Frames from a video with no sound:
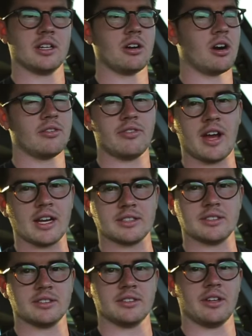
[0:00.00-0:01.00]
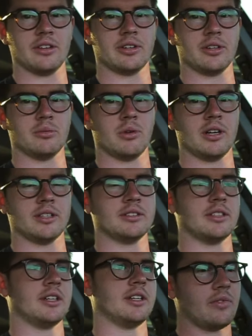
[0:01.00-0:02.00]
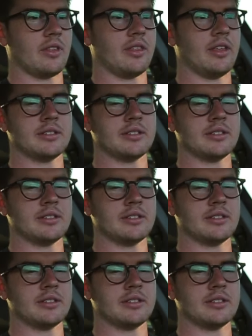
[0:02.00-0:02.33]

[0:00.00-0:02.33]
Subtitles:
Carfax is another good one.